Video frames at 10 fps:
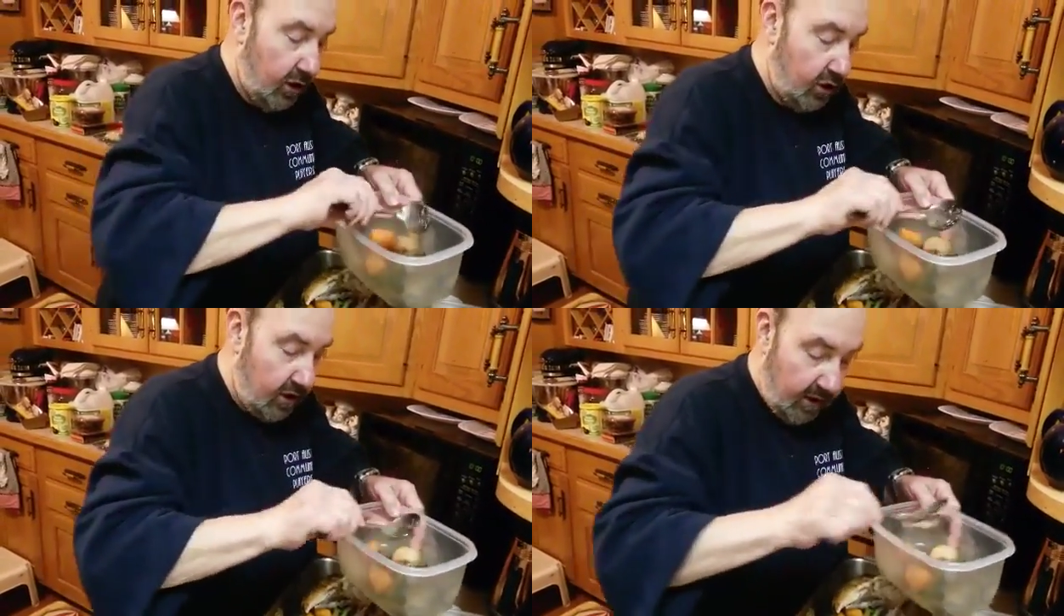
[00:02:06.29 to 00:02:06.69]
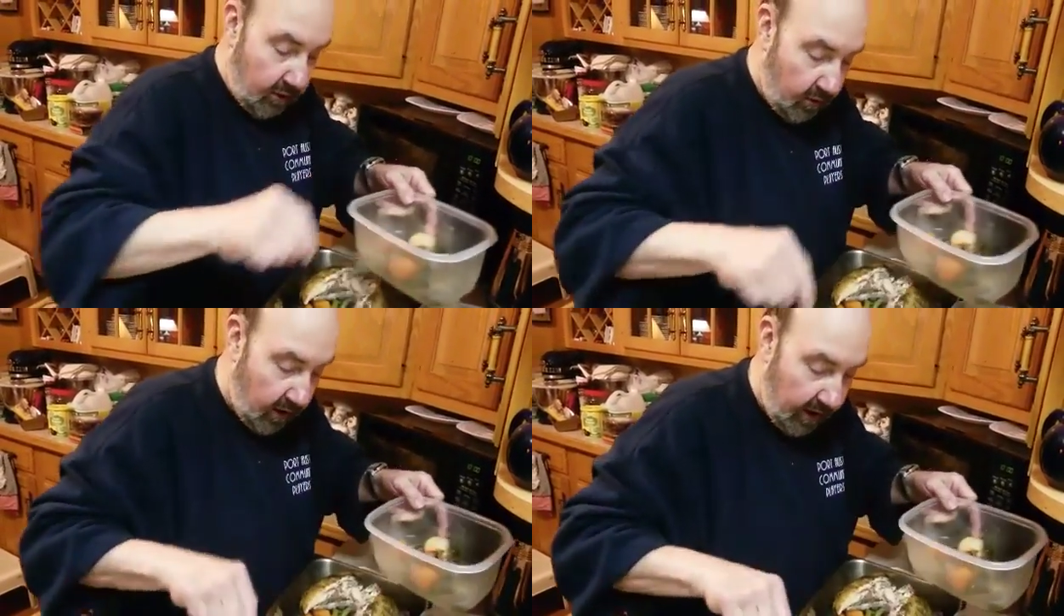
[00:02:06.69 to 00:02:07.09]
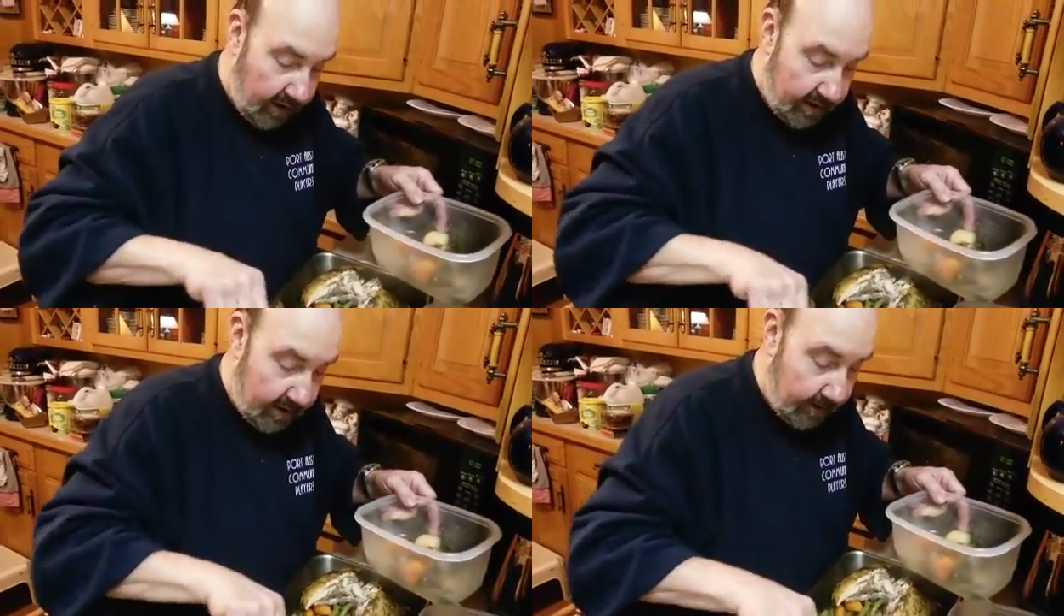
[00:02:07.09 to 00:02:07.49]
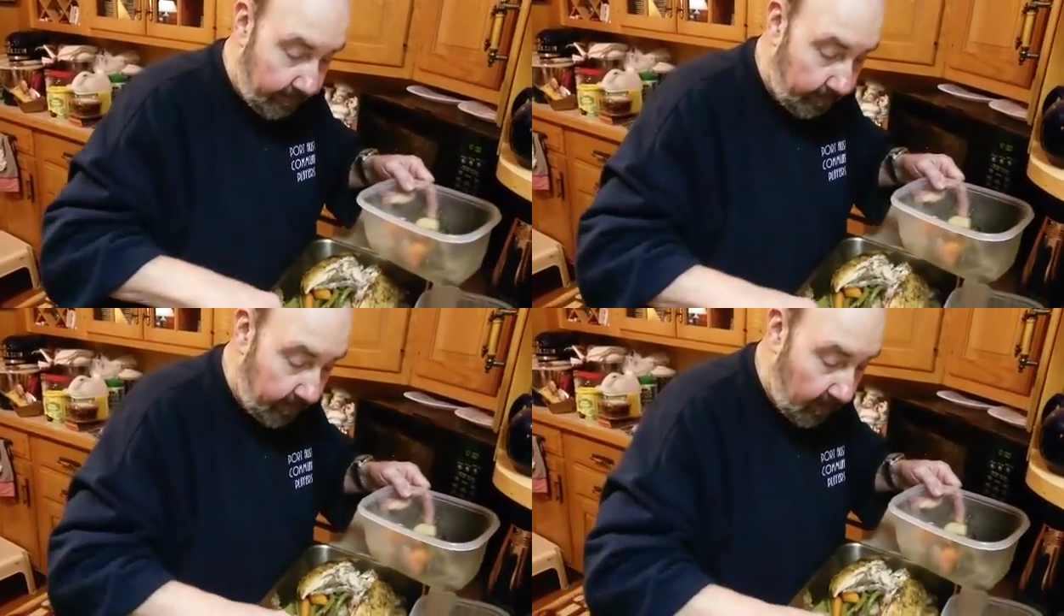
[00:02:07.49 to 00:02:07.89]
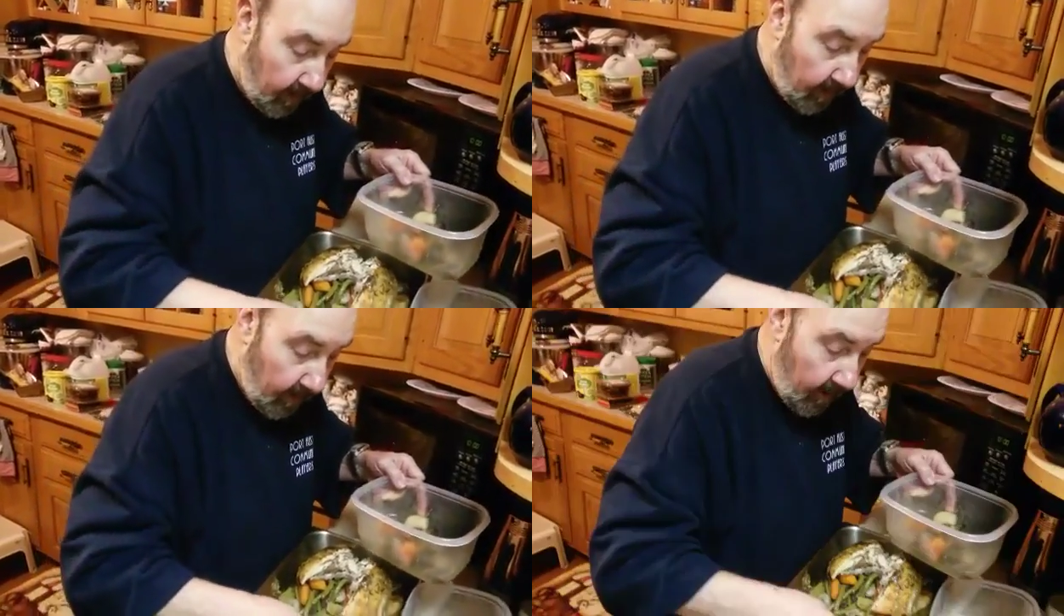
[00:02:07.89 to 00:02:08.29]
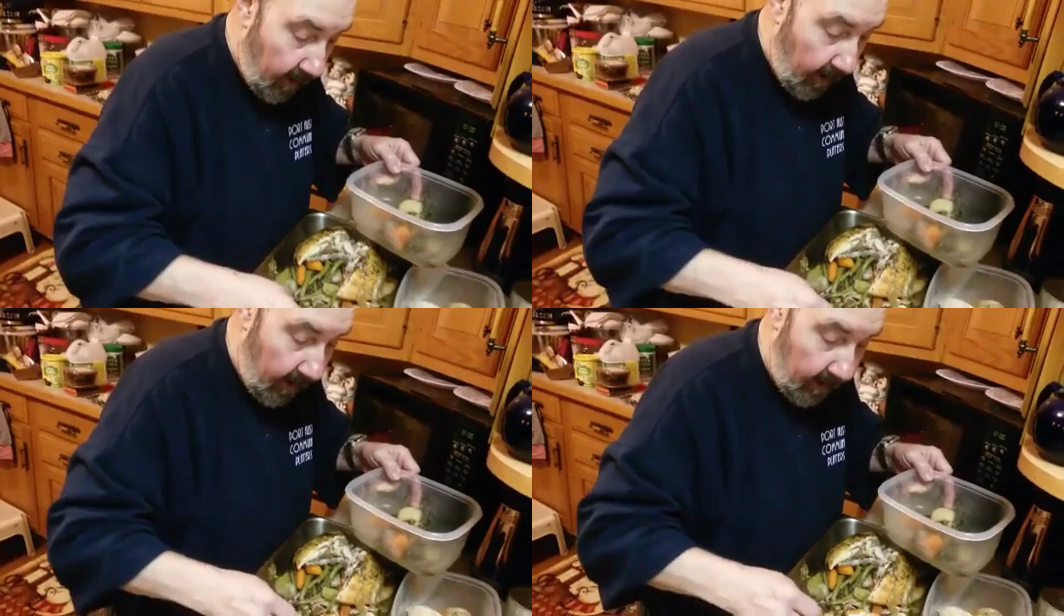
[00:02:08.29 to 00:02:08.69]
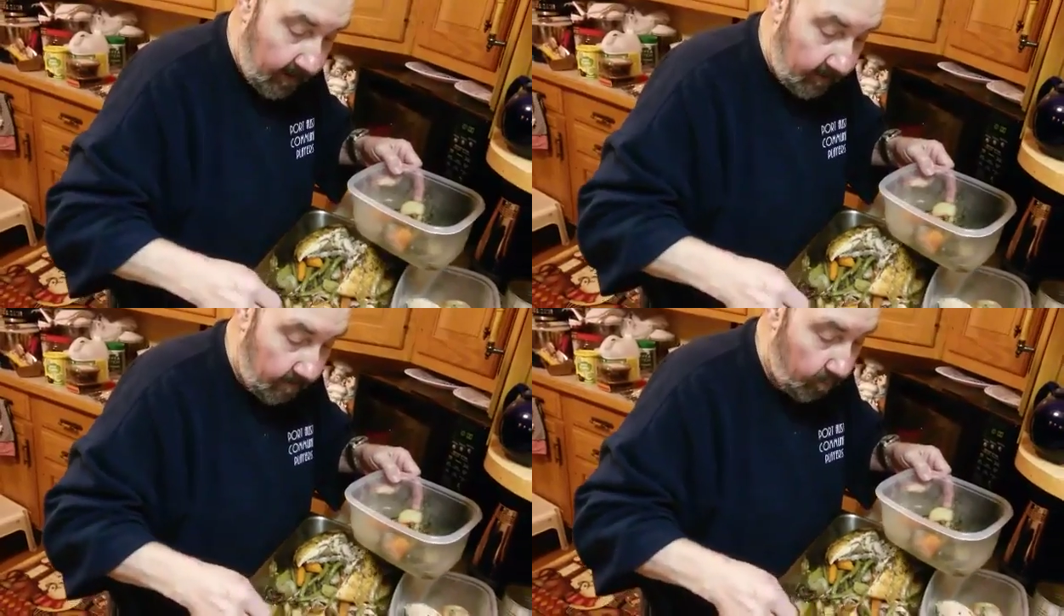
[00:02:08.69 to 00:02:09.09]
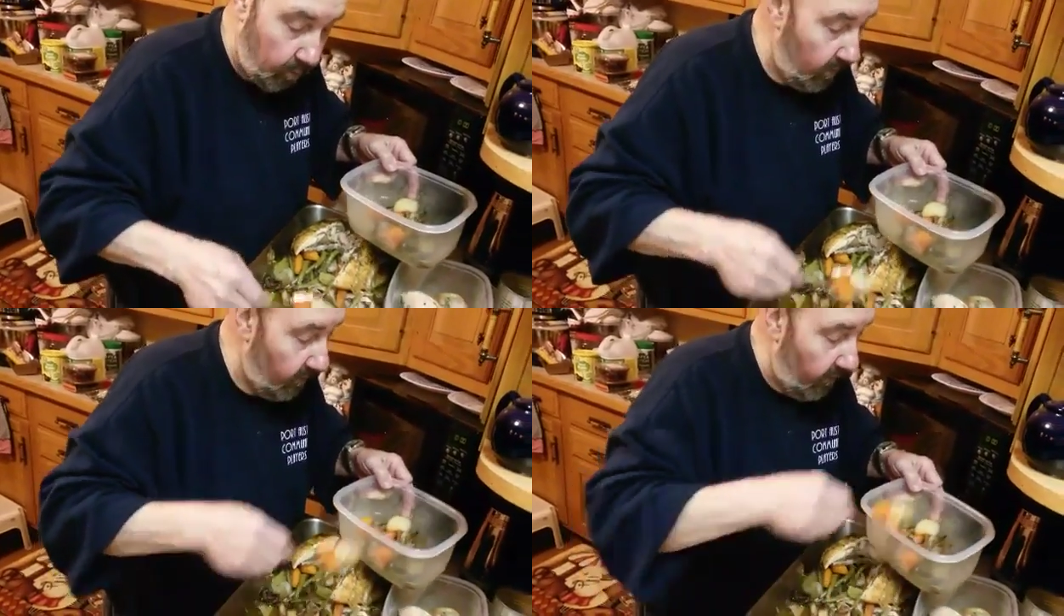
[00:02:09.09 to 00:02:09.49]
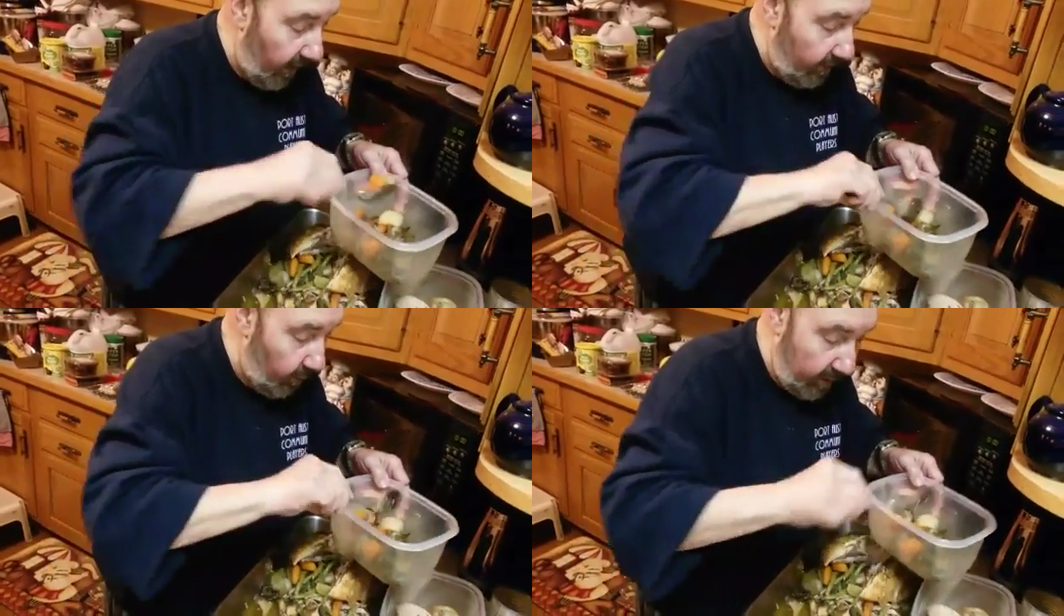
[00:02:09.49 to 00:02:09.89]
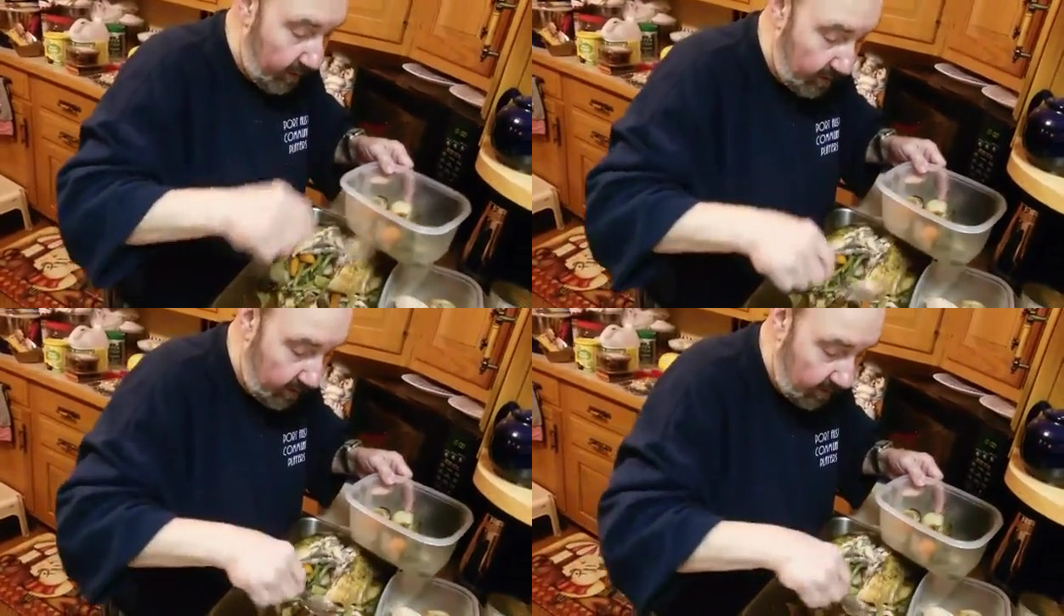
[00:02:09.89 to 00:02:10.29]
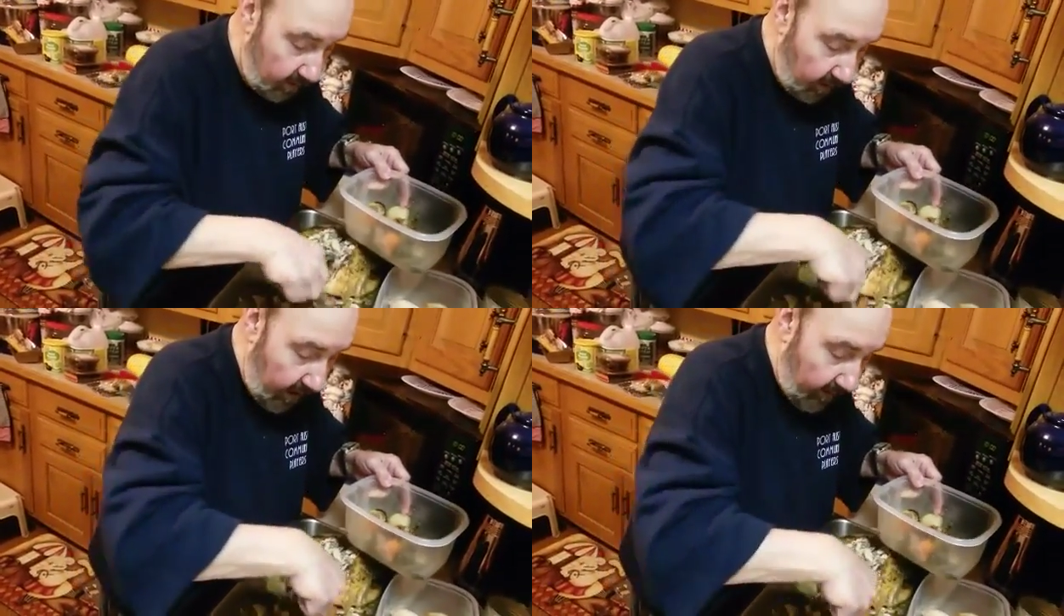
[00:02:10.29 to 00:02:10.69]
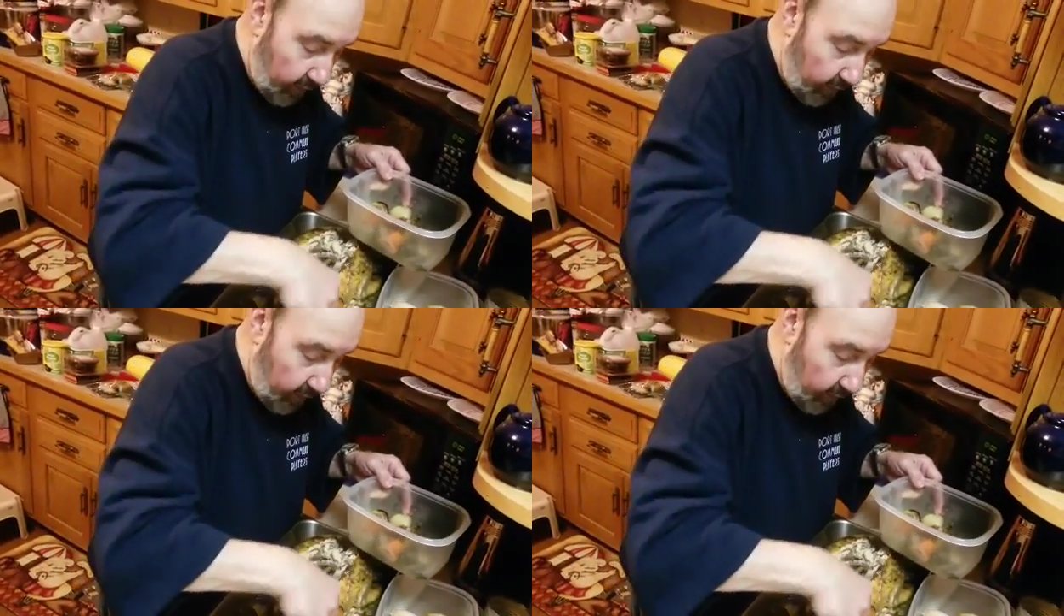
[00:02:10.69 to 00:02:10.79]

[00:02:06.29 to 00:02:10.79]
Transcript: As you see, they're nice and vibrant, still have